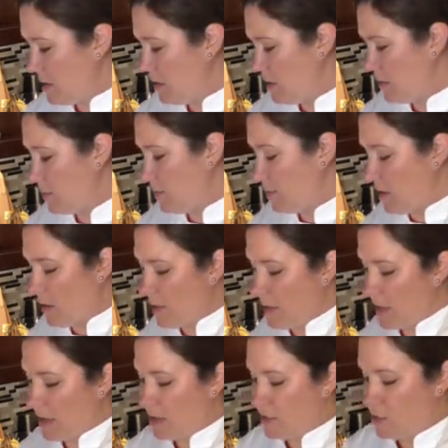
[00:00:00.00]
and all
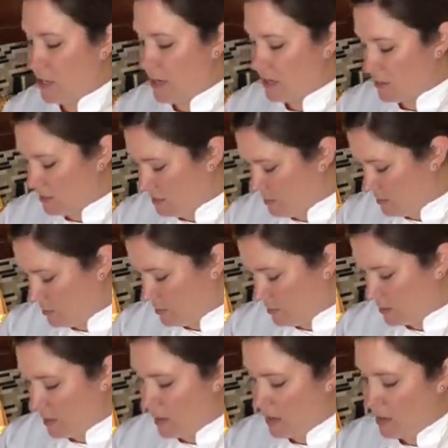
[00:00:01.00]
that jazz,
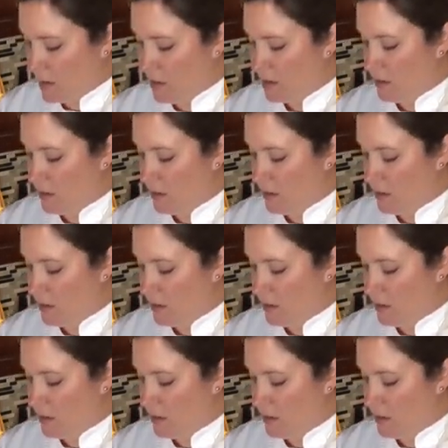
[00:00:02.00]
okay?